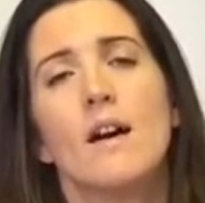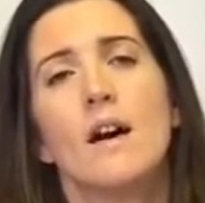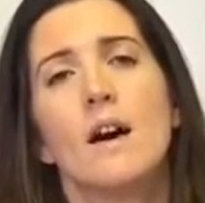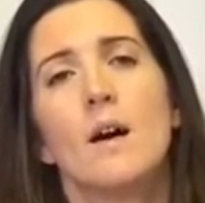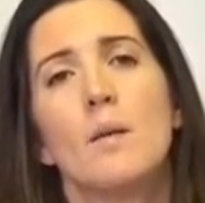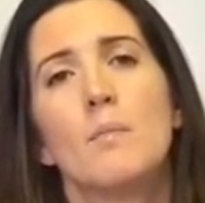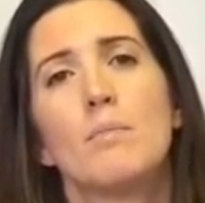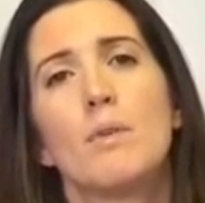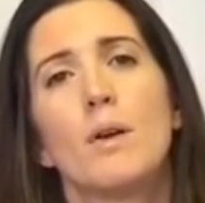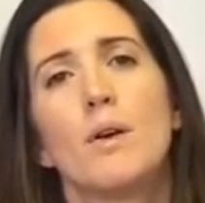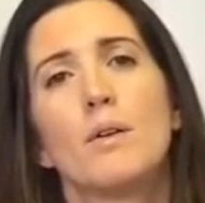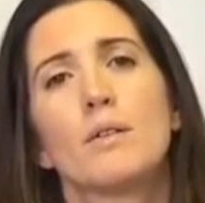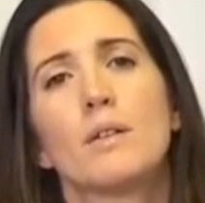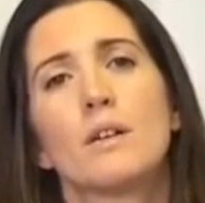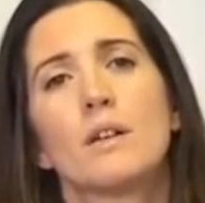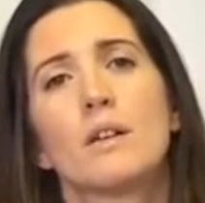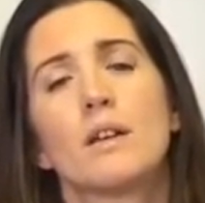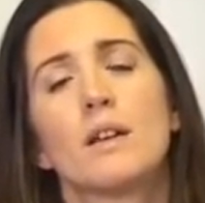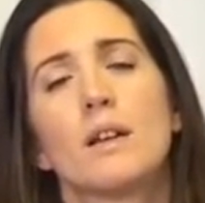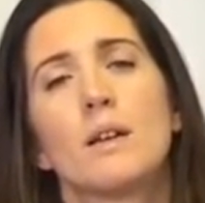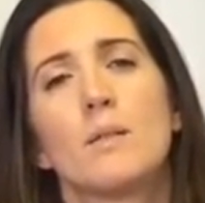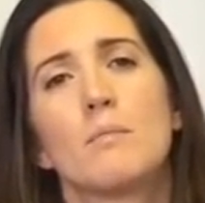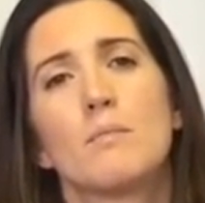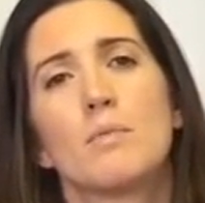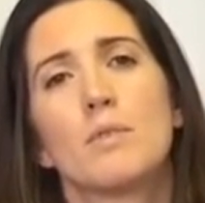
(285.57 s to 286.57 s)
A broker
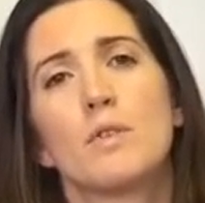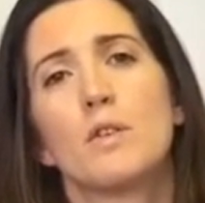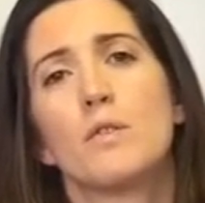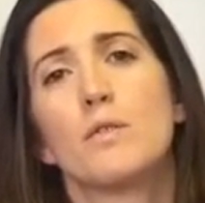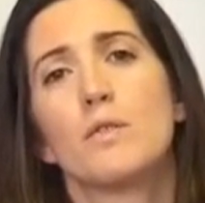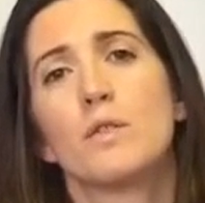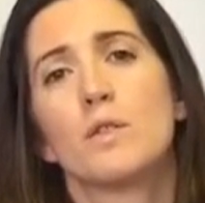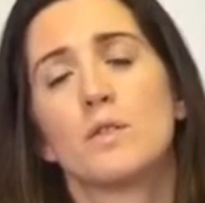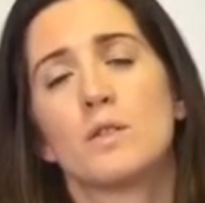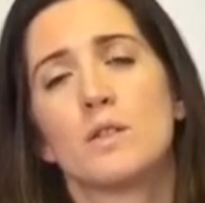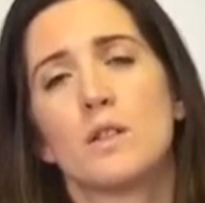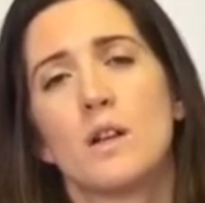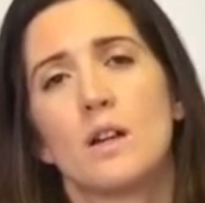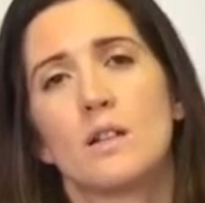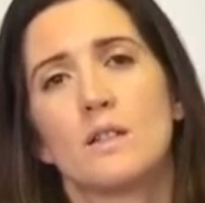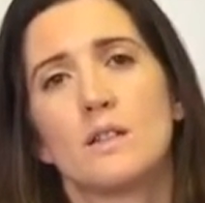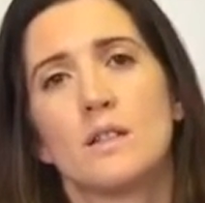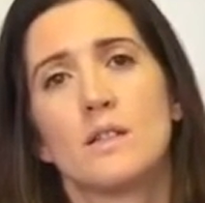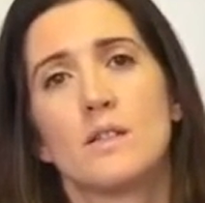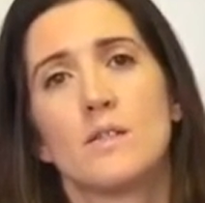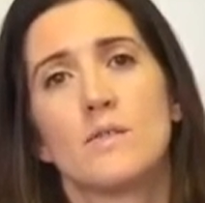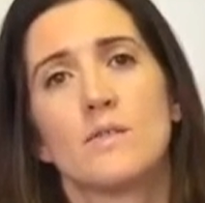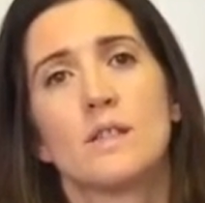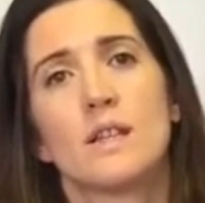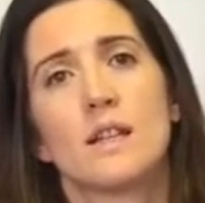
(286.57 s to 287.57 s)
can improve your
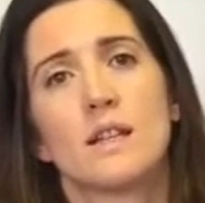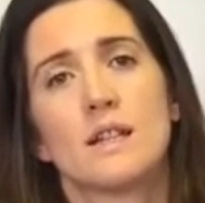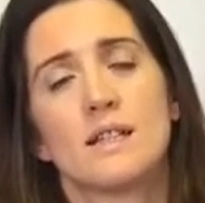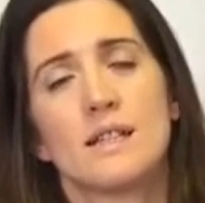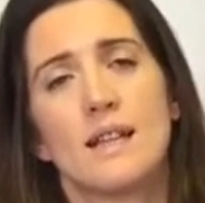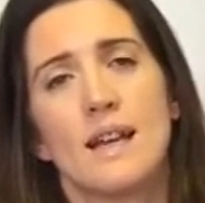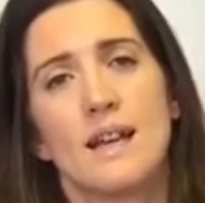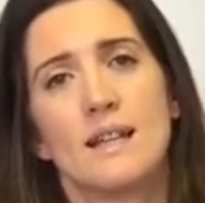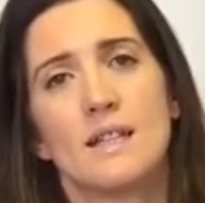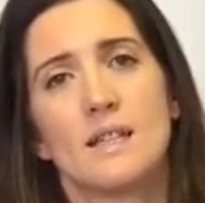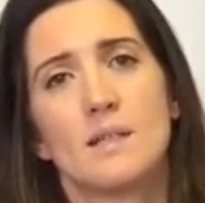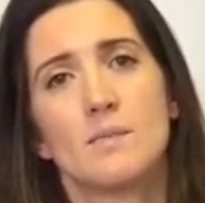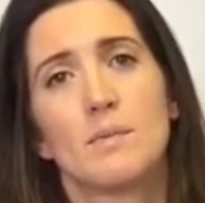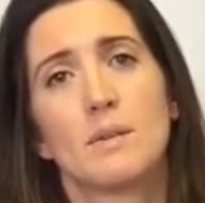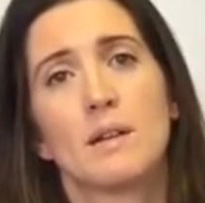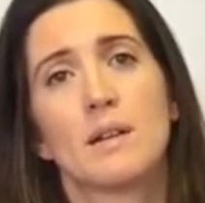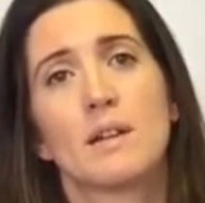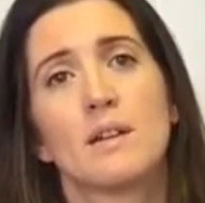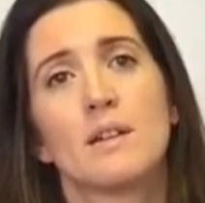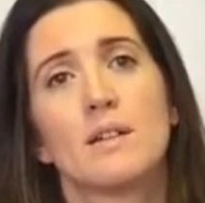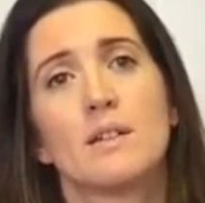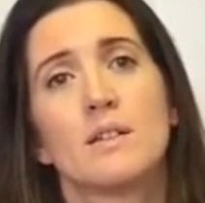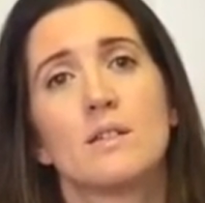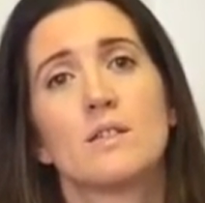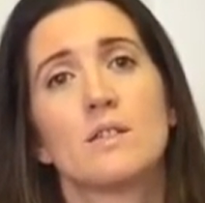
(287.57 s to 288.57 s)
chances of success
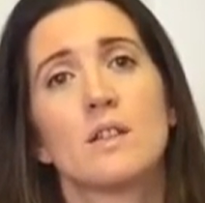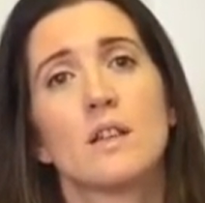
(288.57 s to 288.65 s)
because,